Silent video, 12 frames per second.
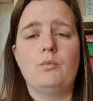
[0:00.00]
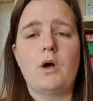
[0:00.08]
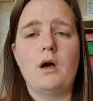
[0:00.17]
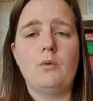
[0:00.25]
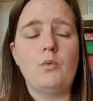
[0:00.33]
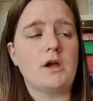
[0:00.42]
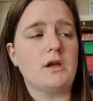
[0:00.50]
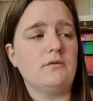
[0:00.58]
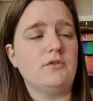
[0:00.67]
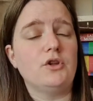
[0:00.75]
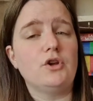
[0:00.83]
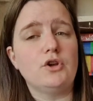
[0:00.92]
uh, working
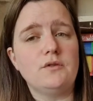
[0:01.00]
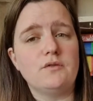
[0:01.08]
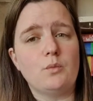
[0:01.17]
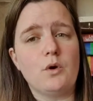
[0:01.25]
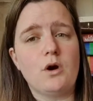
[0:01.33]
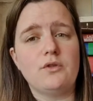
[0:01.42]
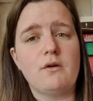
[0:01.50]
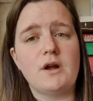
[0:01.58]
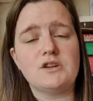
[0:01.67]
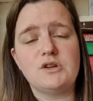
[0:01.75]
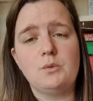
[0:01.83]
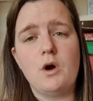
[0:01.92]
for the good of the world. They're
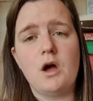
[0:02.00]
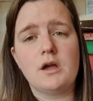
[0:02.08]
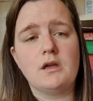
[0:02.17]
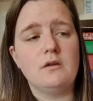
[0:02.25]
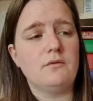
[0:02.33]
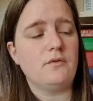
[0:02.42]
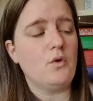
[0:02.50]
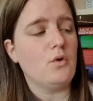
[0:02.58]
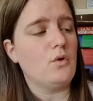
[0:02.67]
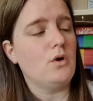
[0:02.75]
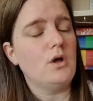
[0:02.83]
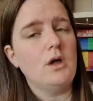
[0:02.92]
actually working
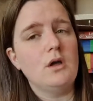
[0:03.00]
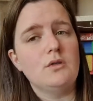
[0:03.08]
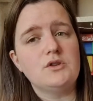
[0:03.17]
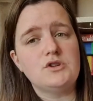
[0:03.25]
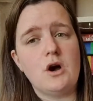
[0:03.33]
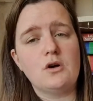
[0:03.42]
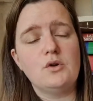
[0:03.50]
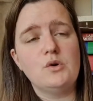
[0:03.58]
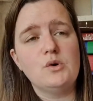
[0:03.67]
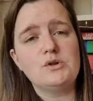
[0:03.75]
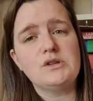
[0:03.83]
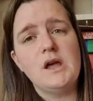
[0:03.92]
for the Dark
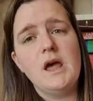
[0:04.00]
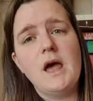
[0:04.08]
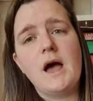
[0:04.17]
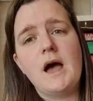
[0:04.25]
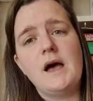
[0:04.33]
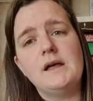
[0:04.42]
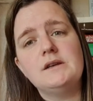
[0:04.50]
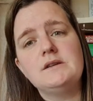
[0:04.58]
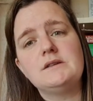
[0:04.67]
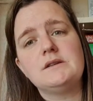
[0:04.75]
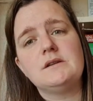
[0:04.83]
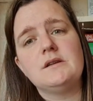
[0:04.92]
Lord
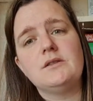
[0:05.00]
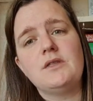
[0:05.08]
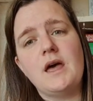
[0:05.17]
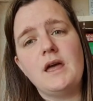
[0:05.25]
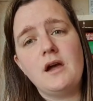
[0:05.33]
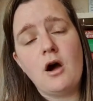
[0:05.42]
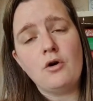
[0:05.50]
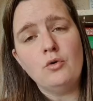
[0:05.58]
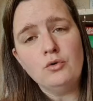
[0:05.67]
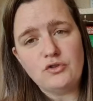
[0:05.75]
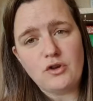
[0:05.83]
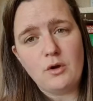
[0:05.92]
and they are
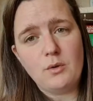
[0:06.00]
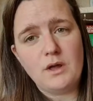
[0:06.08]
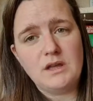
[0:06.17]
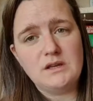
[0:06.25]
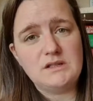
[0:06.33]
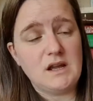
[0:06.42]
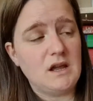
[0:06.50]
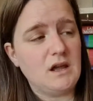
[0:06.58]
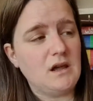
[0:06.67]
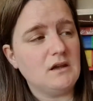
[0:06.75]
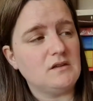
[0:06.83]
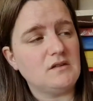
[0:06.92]
also in
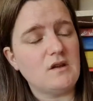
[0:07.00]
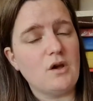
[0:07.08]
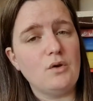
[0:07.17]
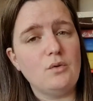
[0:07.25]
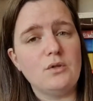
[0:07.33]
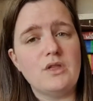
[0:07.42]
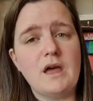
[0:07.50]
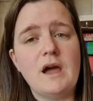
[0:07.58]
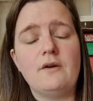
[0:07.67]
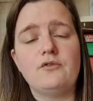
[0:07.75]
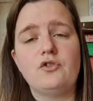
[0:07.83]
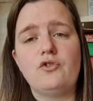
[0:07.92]
Tear so they
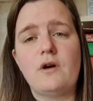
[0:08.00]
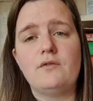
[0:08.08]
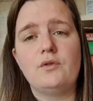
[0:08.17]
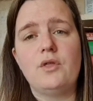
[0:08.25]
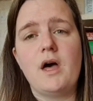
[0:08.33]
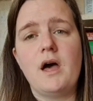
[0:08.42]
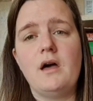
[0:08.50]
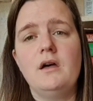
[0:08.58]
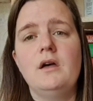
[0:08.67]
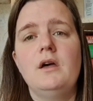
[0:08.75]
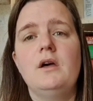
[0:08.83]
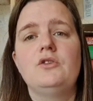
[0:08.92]
have to travel there
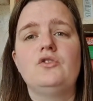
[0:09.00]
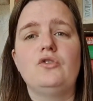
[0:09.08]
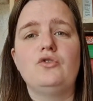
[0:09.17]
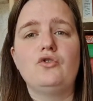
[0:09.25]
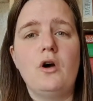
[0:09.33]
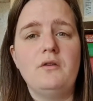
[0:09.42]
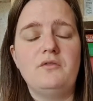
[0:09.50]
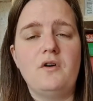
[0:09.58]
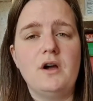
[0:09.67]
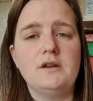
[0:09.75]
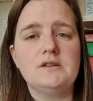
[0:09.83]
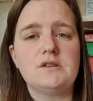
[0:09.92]
to try and
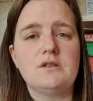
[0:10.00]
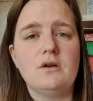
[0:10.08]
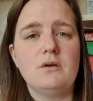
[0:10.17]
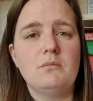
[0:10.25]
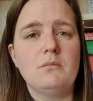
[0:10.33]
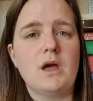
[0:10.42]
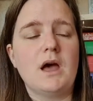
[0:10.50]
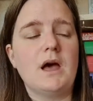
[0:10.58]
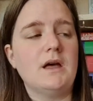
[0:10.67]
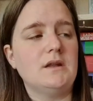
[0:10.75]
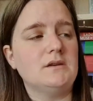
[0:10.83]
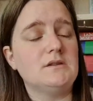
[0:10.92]
find them
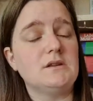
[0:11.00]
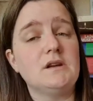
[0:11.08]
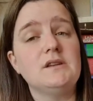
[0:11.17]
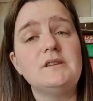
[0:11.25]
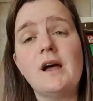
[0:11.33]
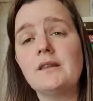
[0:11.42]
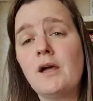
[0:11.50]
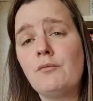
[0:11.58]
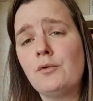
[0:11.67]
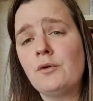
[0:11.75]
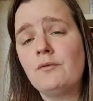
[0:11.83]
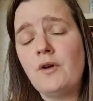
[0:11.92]
and exact their
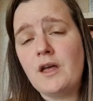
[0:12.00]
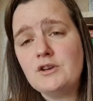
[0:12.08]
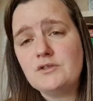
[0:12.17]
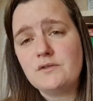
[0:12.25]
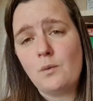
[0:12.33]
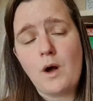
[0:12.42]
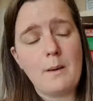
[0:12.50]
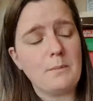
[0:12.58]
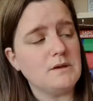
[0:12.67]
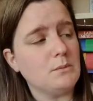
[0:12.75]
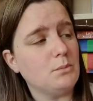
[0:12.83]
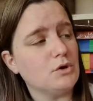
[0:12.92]
revenge for what
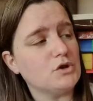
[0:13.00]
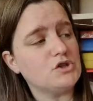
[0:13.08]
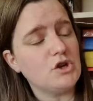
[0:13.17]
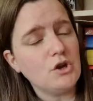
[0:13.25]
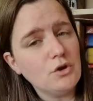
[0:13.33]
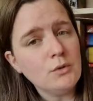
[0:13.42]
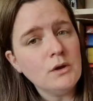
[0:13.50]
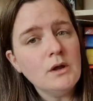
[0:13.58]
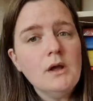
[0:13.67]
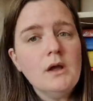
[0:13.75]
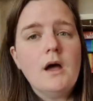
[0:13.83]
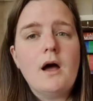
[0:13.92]
happened in book two
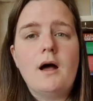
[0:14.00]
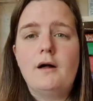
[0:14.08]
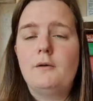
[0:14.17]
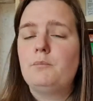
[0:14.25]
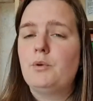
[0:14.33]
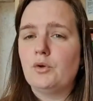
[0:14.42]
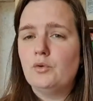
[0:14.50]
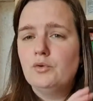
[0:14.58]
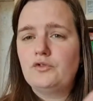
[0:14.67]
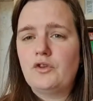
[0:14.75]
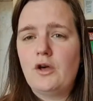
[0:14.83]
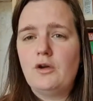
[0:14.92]
uh, but
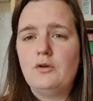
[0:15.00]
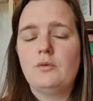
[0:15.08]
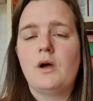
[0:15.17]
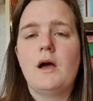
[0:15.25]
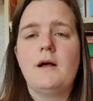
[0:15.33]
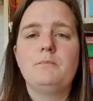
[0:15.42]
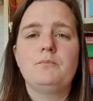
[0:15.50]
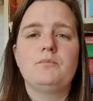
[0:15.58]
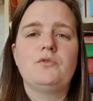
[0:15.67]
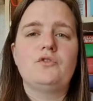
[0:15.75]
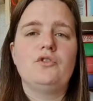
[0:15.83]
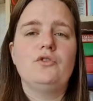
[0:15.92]
also um,
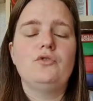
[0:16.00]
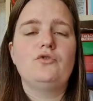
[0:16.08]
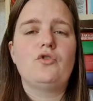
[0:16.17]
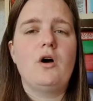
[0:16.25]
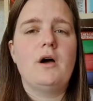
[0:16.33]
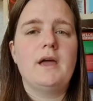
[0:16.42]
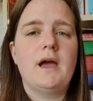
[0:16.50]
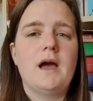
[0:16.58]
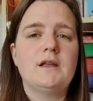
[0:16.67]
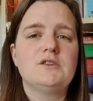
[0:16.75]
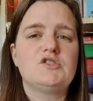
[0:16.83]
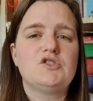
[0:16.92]
to try
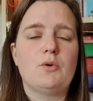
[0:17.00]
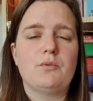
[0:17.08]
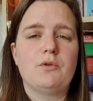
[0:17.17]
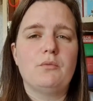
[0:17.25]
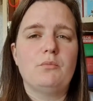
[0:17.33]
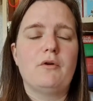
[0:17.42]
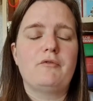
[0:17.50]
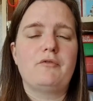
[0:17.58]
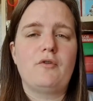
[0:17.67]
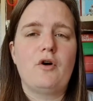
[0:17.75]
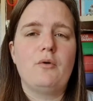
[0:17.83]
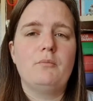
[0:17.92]
and stop them
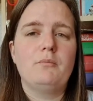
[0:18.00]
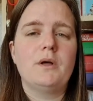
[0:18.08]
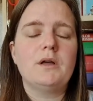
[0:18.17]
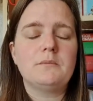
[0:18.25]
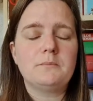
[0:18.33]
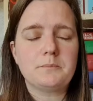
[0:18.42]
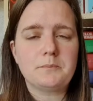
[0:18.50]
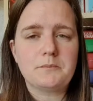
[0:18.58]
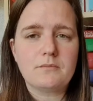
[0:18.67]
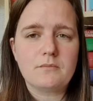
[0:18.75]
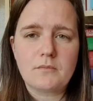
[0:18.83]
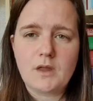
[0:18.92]
from
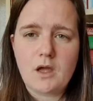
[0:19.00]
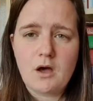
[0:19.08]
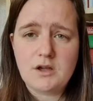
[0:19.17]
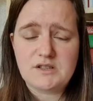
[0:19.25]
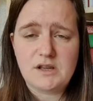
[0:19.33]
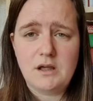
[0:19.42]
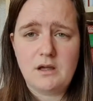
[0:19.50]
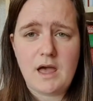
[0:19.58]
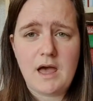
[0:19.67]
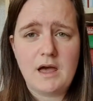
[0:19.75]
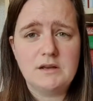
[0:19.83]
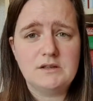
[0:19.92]
hurting
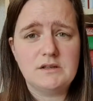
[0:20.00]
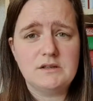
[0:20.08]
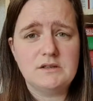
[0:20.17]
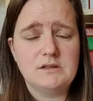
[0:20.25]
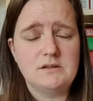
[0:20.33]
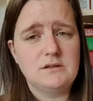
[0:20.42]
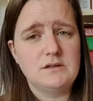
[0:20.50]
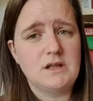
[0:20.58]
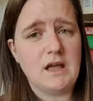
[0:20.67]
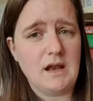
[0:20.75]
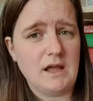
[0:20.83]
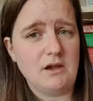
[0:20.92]
and
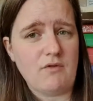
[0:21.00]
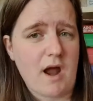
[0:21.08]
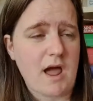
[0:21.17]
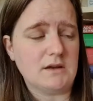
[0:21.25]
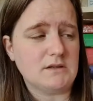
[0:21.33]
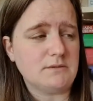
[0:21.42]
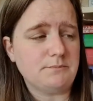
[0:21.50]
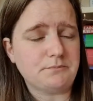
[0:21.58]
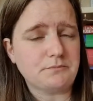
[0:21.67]
killing Rand.